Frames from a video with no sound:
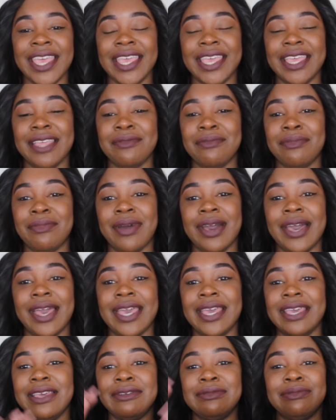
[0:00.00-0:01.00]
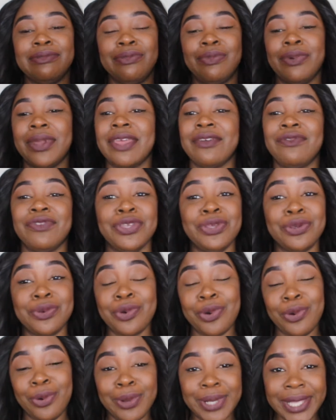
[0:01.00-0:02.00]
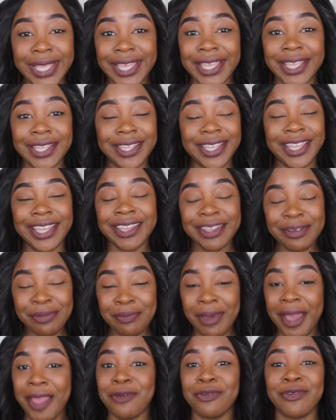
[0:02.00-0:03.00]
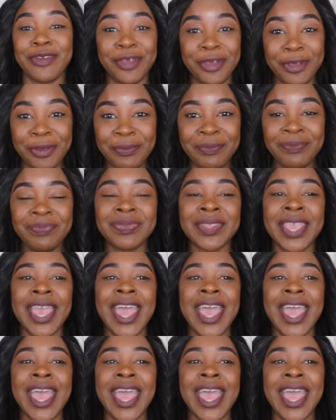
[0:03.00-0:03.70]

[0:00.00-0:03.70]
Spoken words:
in my, whatever you call it, my room.